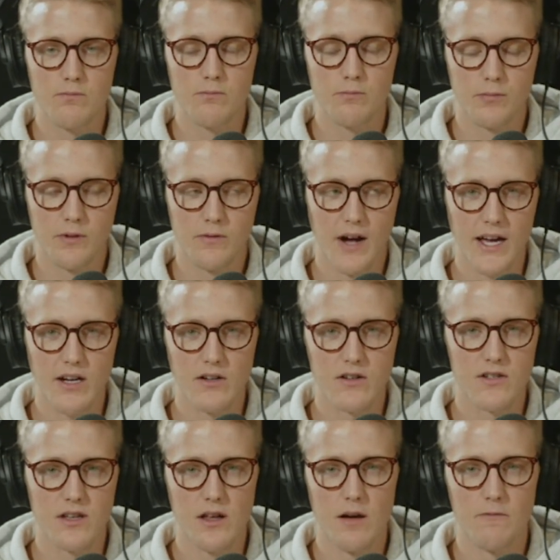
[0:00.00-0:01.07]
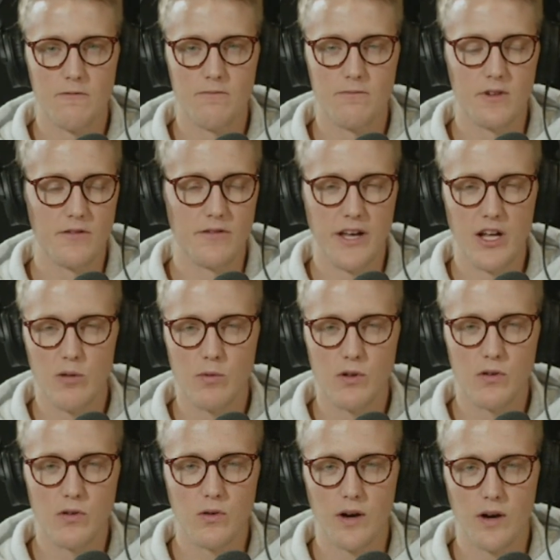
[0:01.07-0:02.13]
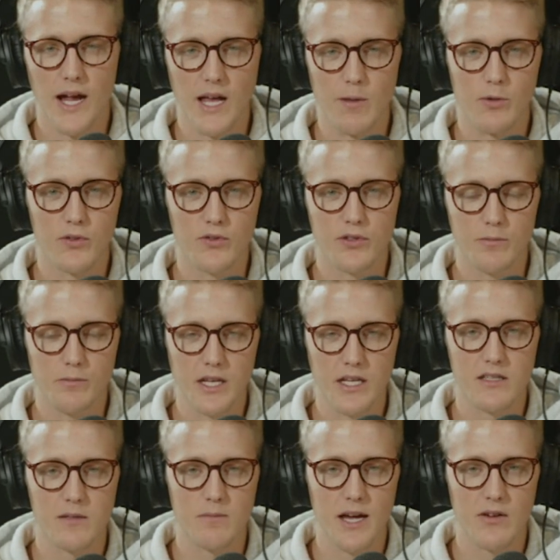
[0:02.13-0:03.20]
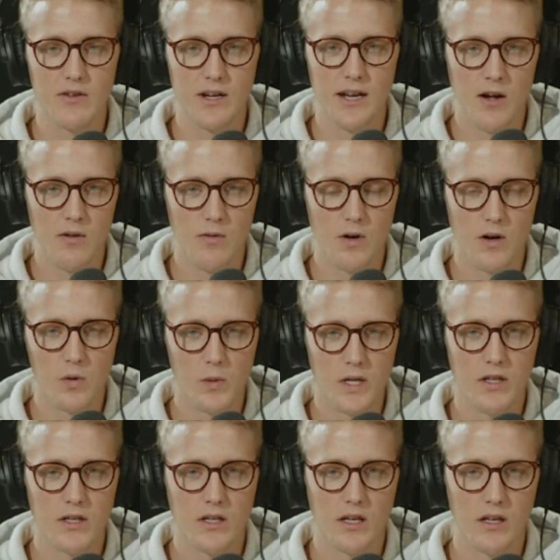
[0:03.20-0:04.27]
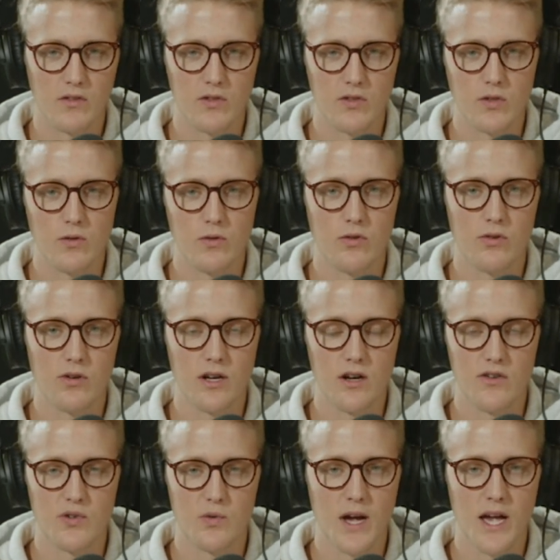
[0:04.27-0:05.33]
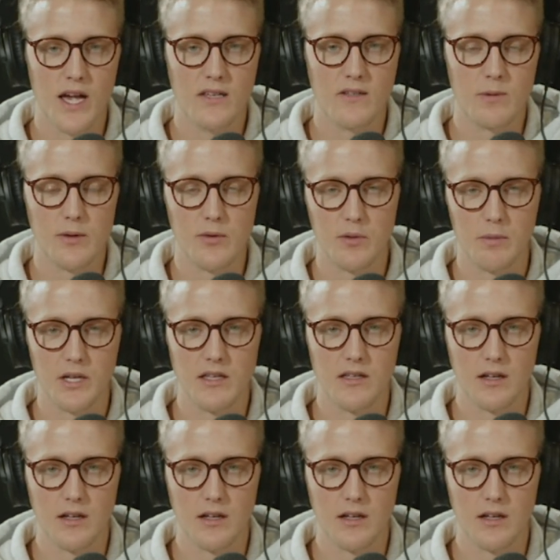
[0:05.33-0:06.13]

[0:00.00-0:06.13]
providers available or able to meet demand right now? Or are we looking two, three years away to be able to meet the